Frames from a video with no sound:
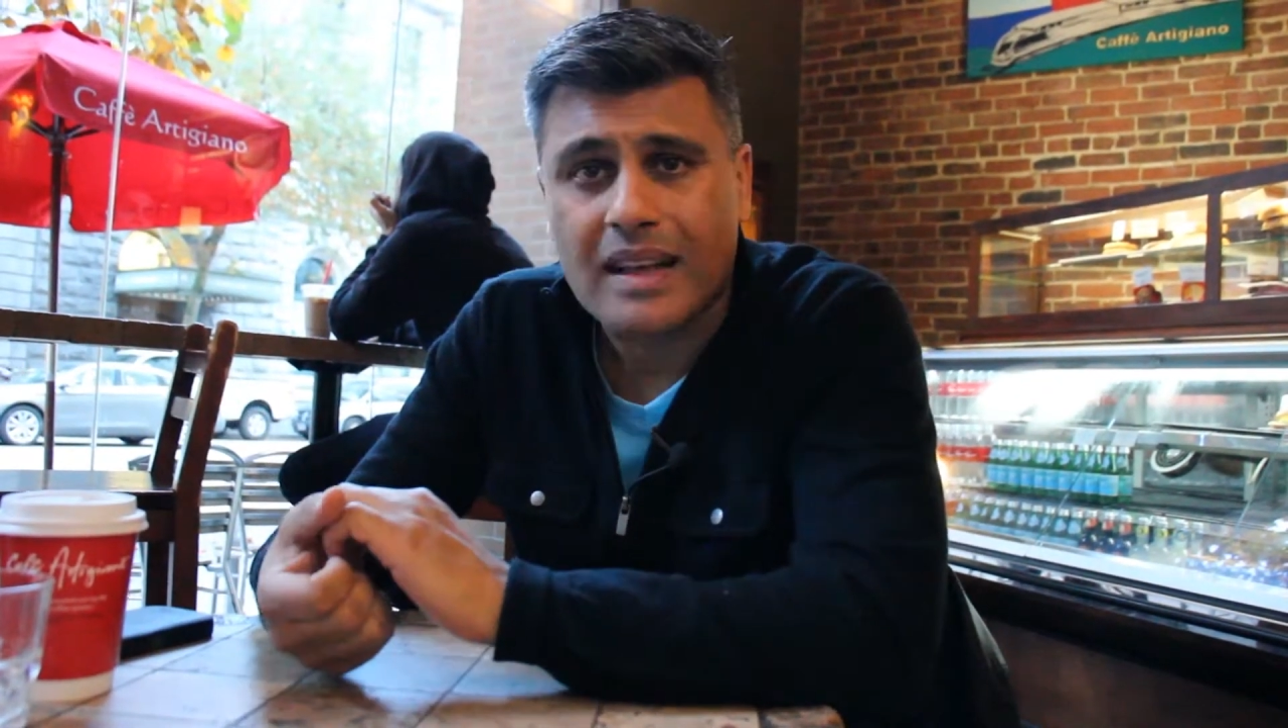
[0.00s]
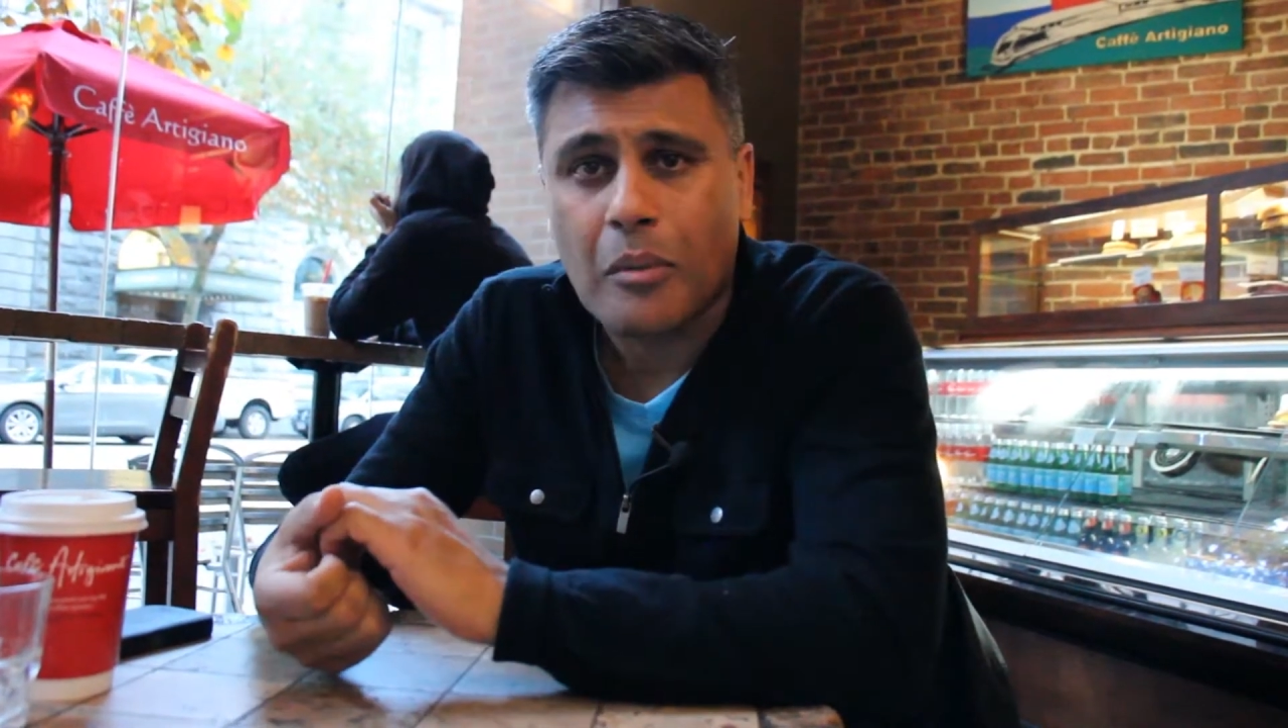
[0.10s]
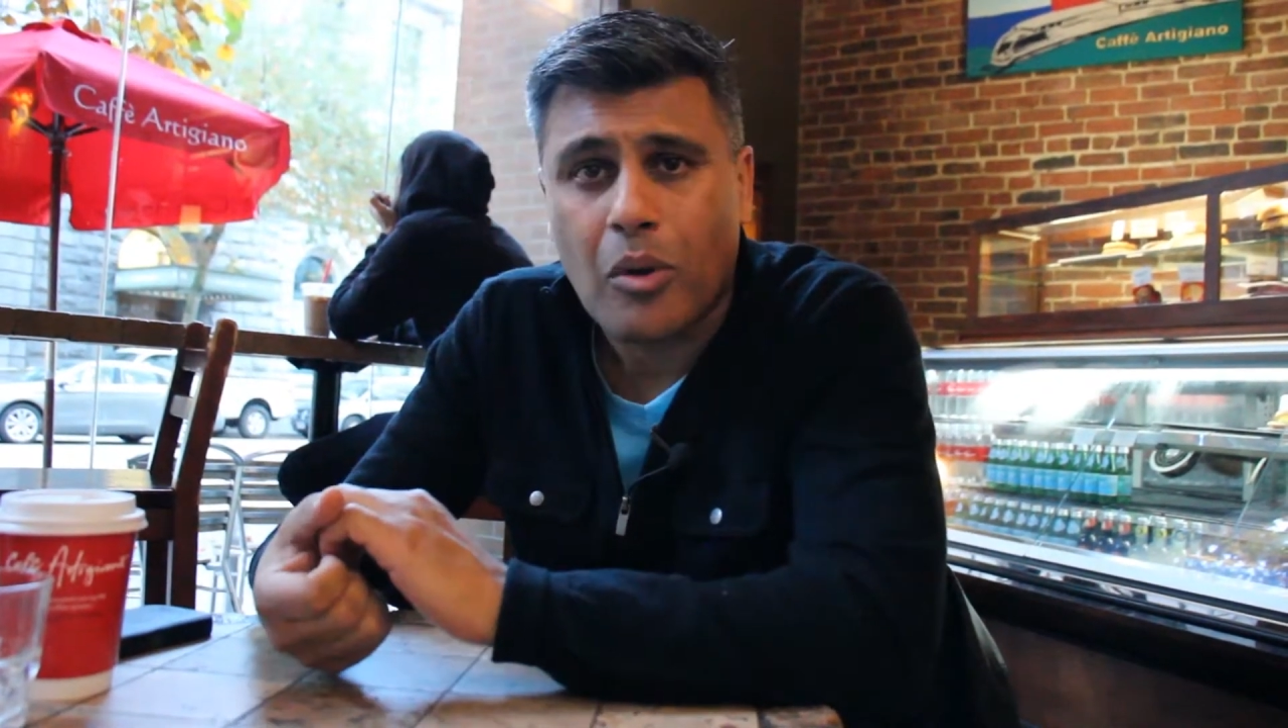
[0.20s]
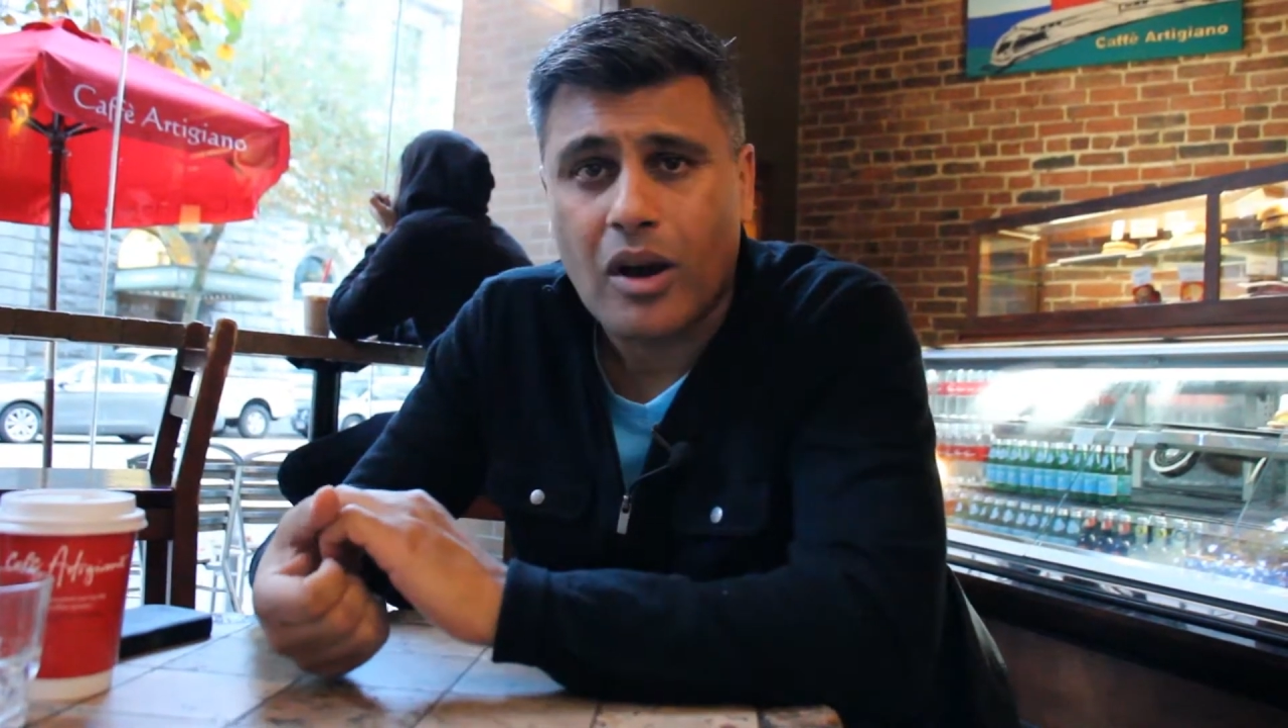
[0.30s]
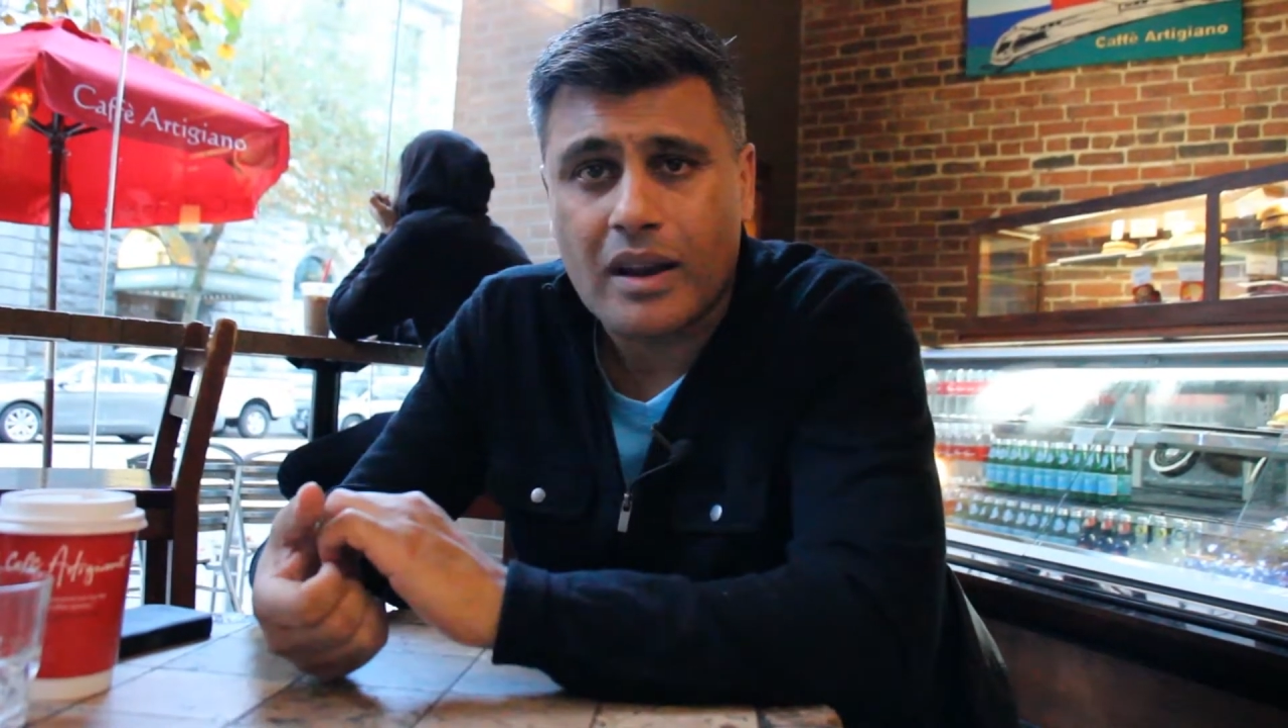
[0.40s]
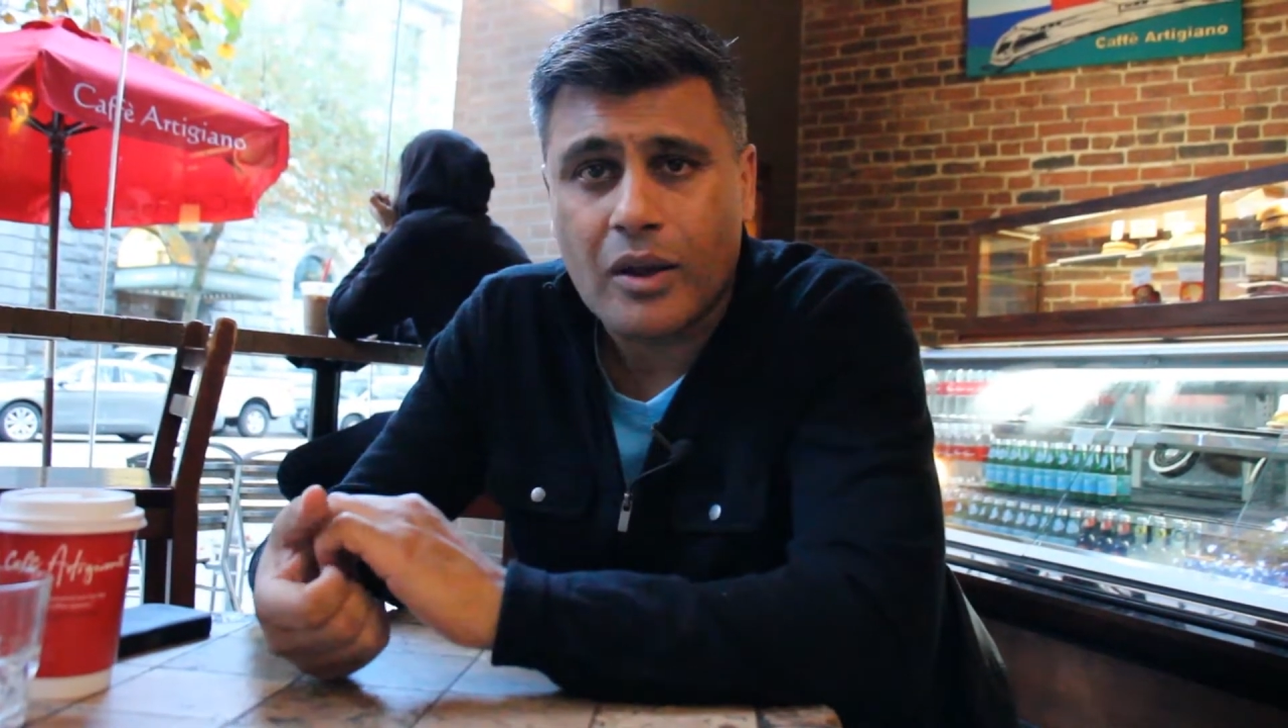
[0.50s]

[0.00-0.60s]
Come on.